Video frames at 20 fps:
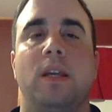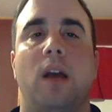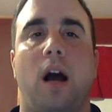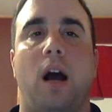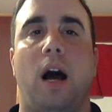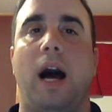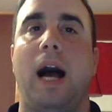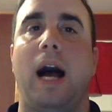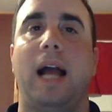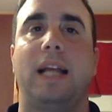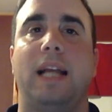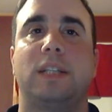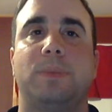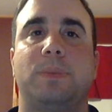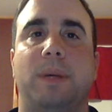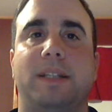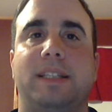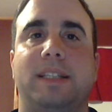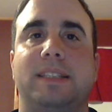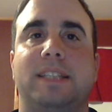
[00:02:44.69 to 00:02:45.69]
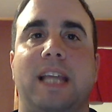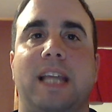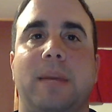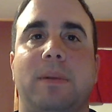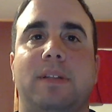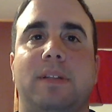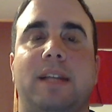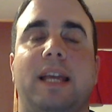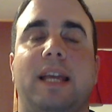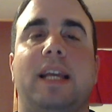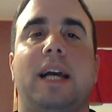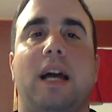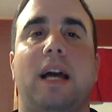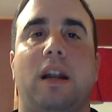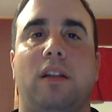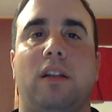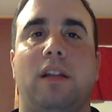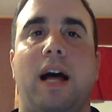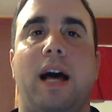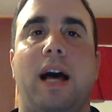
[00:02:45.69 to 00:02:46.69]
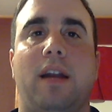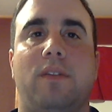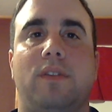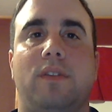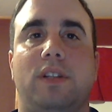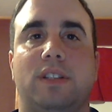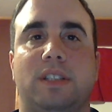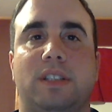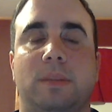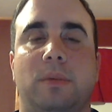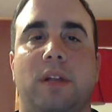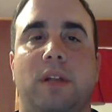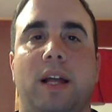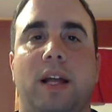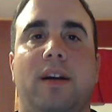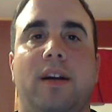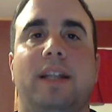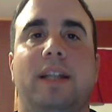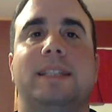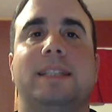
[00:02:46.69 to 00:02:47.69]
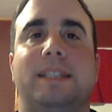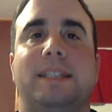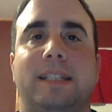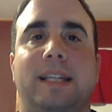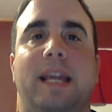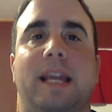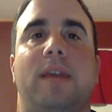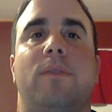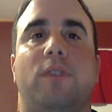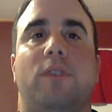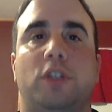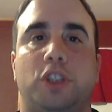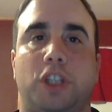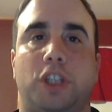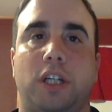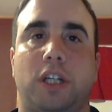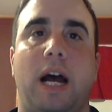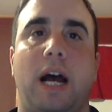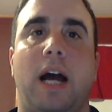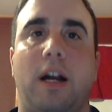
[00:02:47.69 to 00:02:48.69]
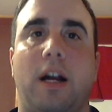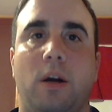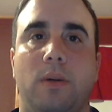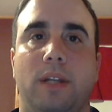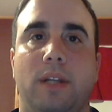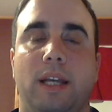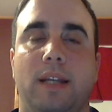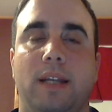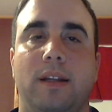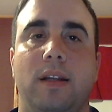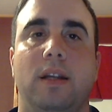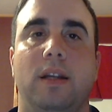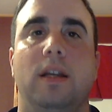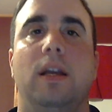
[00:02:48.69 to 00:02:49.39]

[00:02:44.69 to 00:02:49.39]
I expect this game to take on a lot of the similarities that the game versus Chicago did,